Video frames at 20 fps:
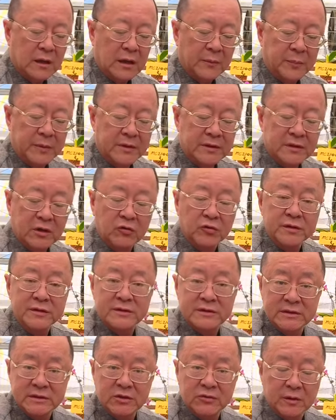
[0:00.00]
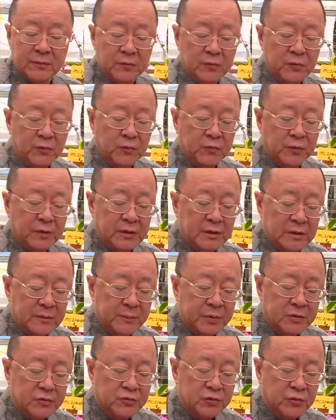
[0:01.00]
because I already sealed them with the
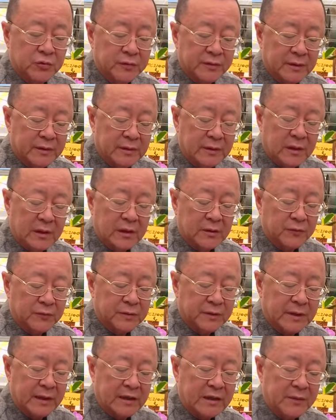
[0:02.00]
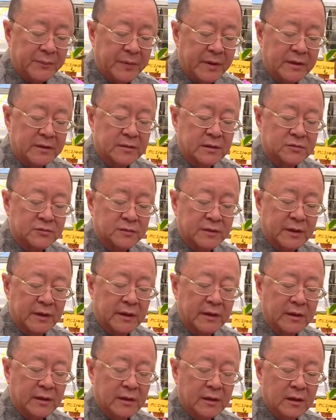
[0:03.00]
petroleum, with the keki paste, that's
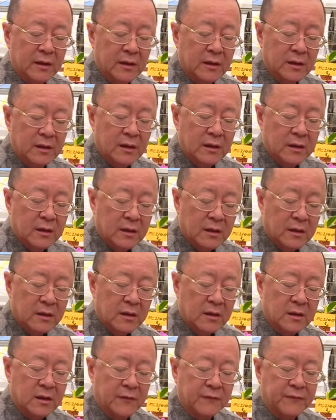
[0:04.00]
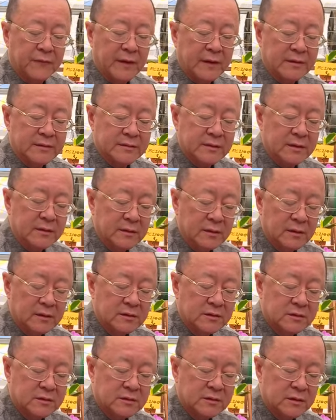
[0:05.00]
okay. Okay, Physan,
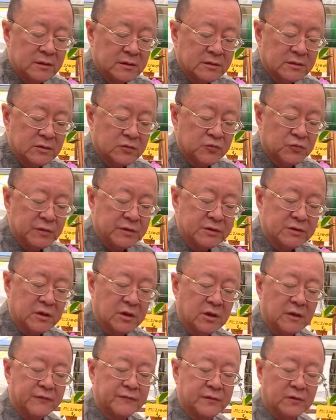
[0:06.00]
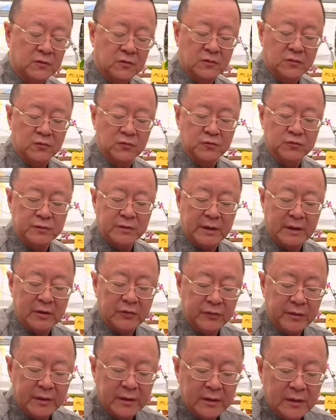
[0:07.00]
just rinse off the old root
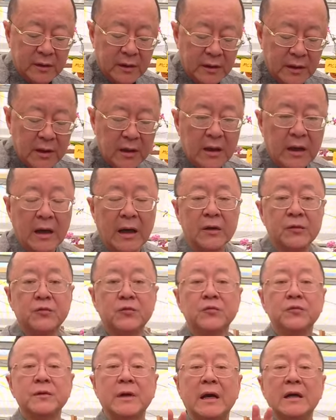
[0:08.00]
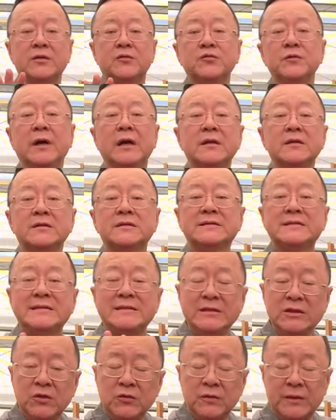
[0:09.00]
area. I do have to
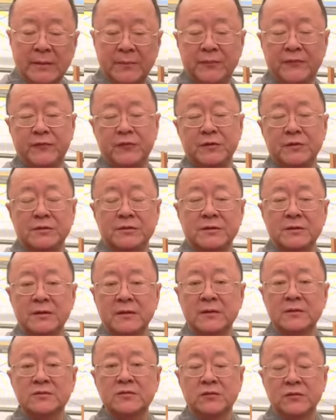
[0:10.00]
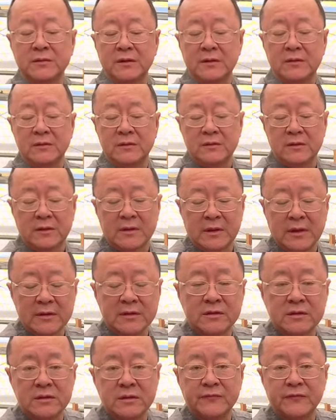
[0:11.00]
seal them first, so the cut
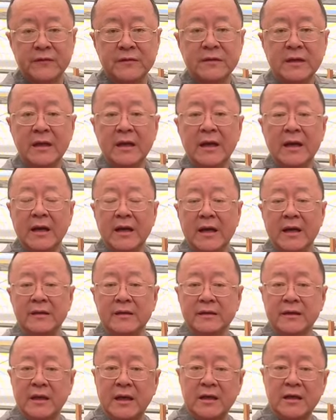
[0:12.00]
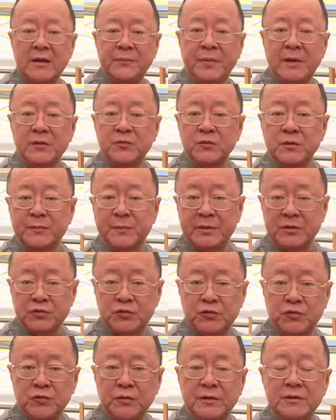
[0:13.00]
surface had the keki paste with
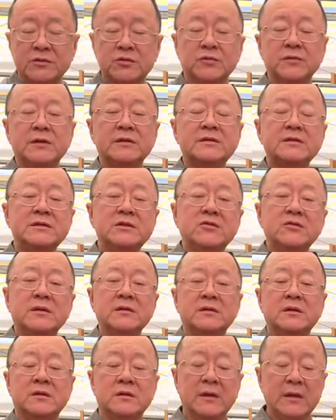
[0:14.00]
petroleum, so the seal and